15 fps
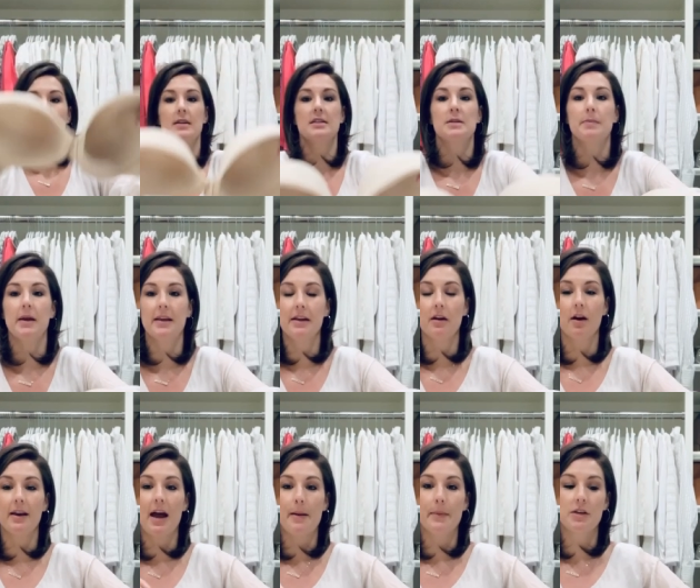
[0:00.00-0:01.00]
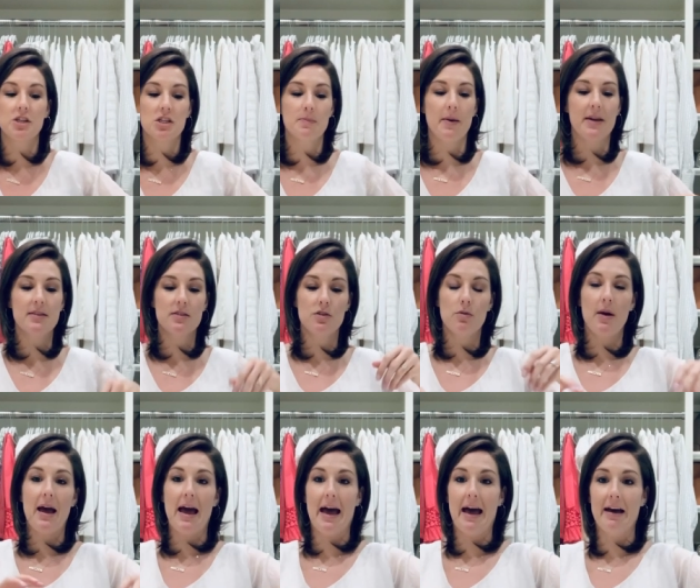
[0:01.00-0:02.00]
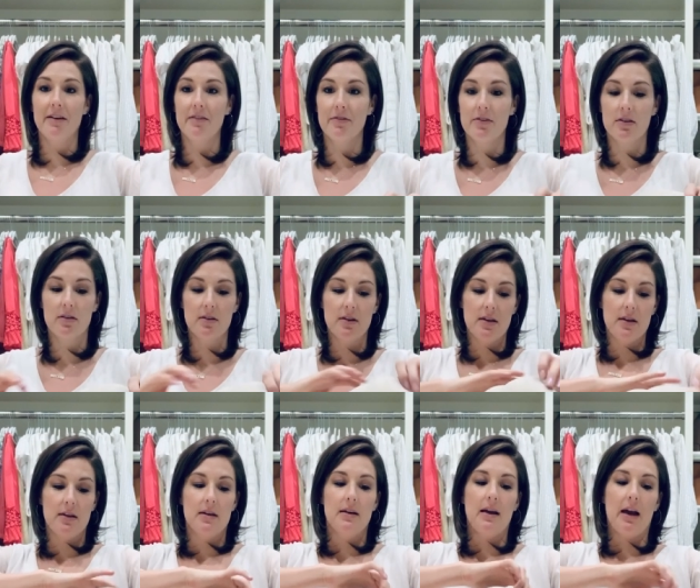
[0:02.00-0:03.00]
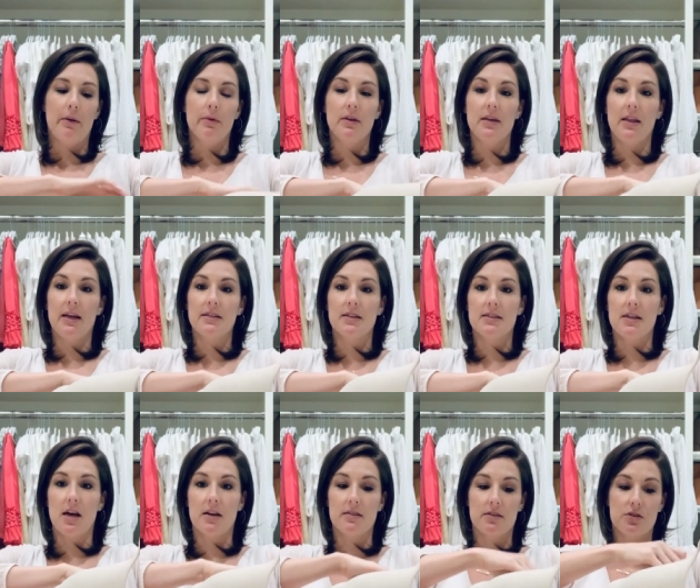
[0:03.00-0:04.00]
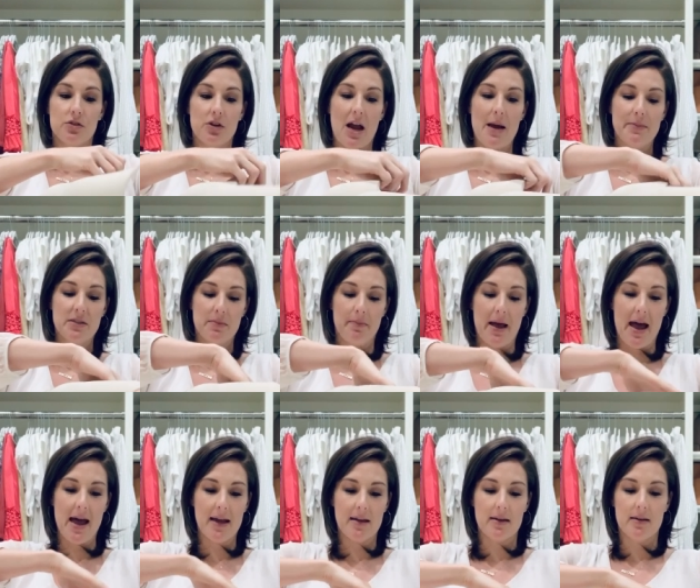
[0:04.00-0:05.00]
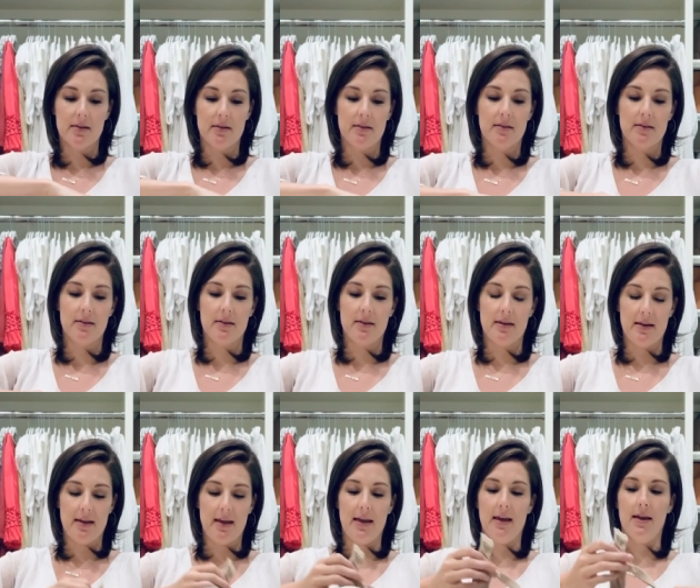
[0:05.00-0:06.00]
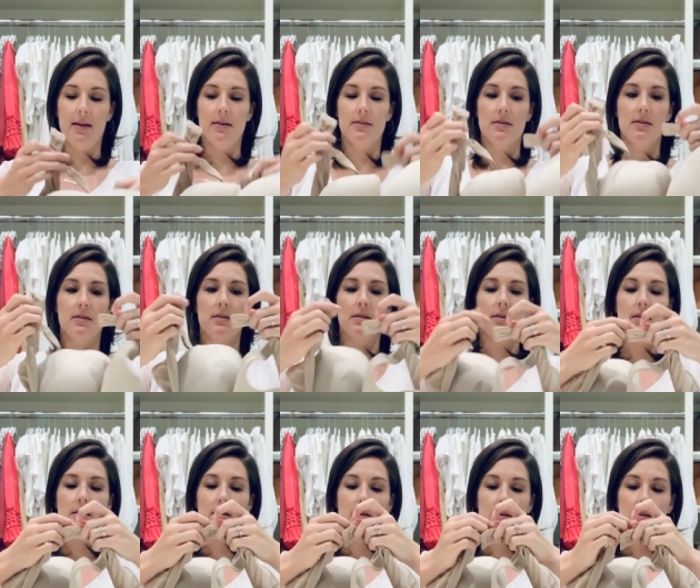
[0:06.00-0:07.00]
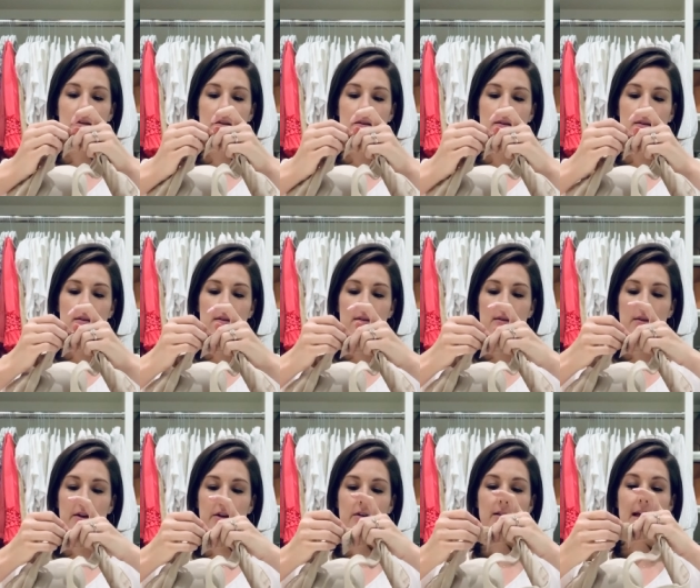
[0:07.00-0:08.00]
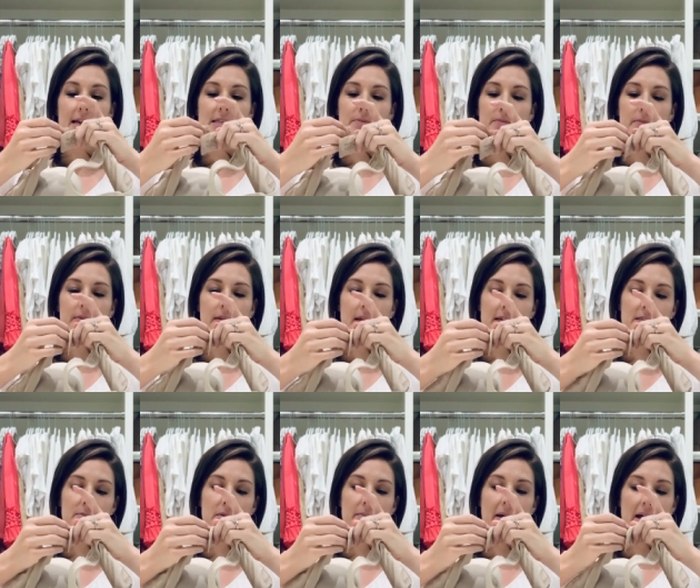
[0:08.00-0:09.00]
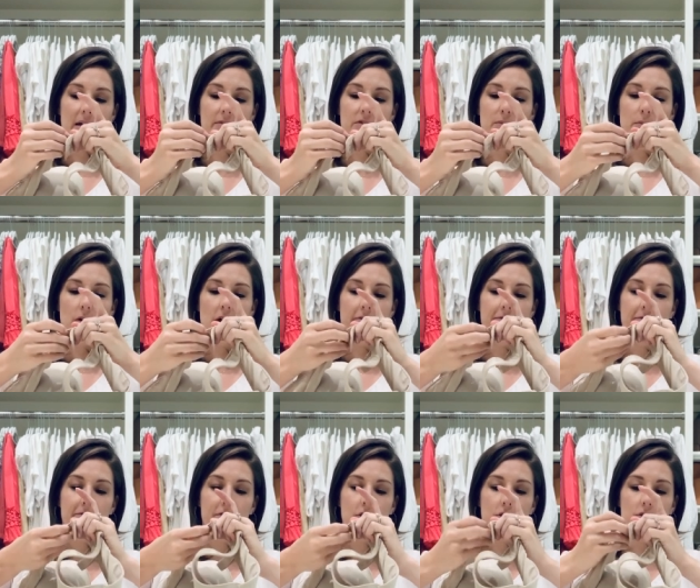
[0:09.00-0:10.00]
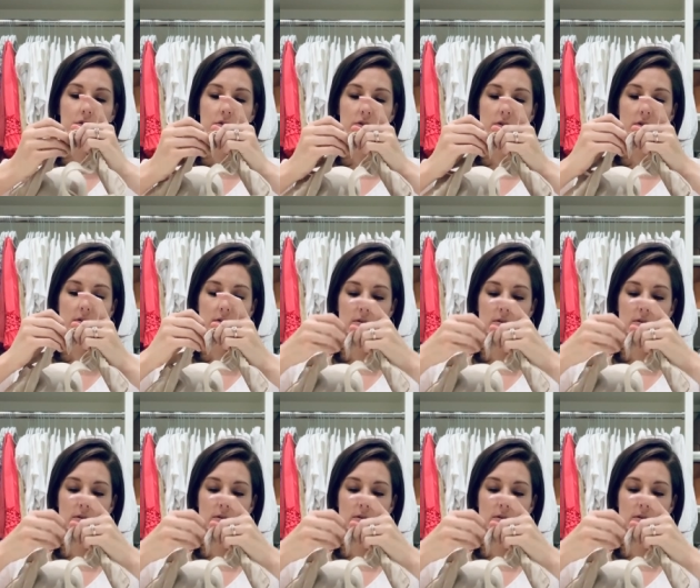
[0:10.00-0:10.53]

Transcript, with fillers: Depending on how much space you have, I really like to tuck the straps back and here, clasp, clasp the back of the bra first.